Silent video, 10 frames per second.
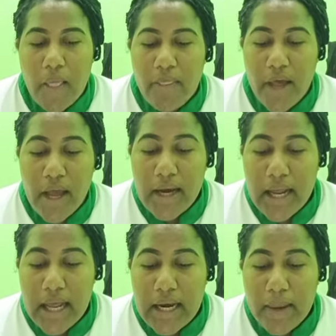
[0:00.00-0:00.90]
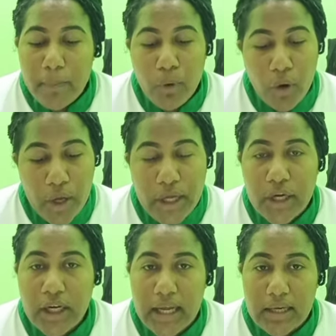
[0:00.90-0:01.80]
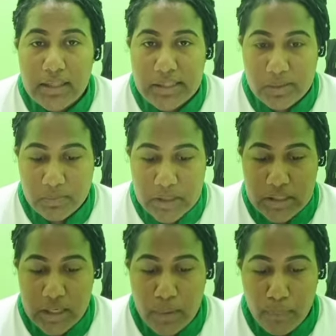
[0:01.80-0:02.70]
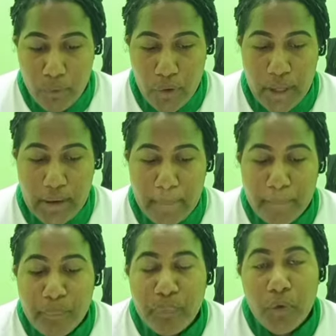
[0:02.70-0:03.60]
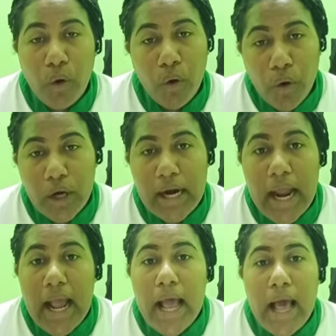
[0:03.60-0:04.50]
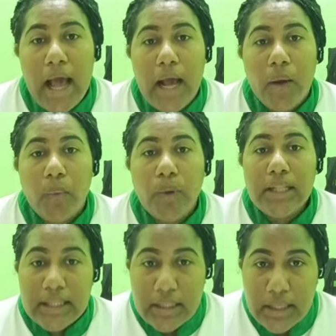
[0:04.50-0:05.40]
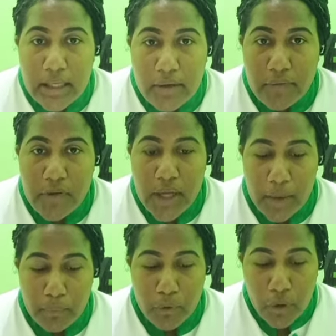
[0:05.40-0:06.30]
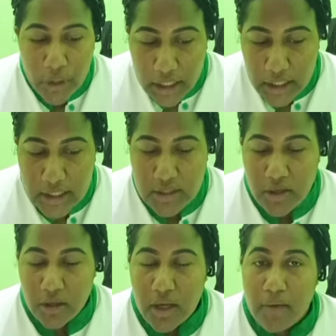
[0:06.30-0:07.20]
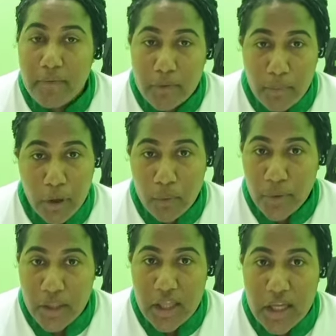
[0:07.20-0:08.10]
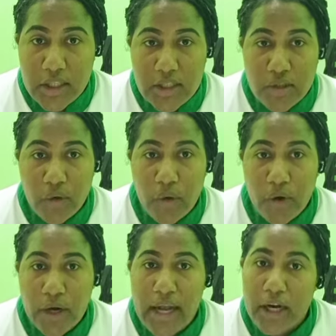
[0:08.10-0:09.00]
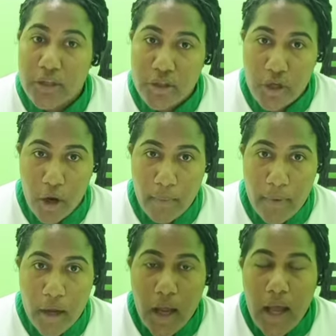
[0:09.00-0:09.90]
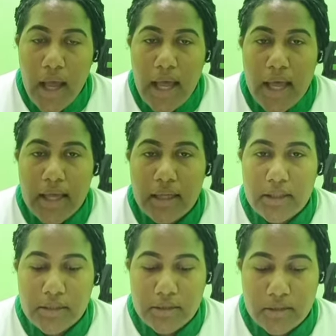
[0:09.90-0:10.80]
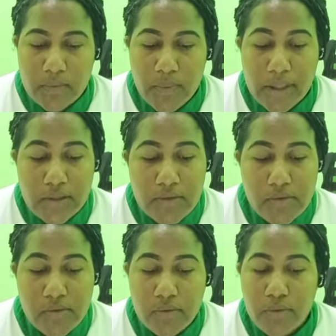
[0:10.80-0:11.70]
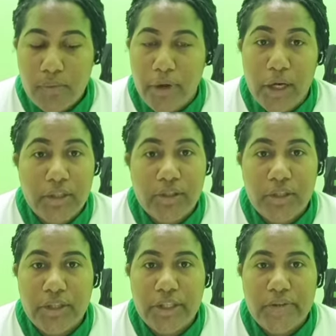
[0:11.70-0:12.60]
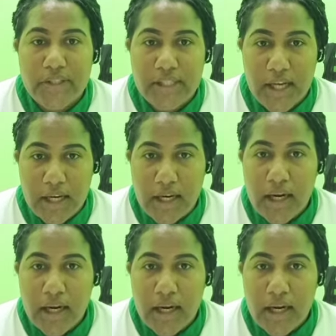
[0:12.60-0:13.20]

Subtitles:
Then an employer can dismiss an employee, or willingly if the employee is not comfortable with his or her job and wants to voluntarily resign.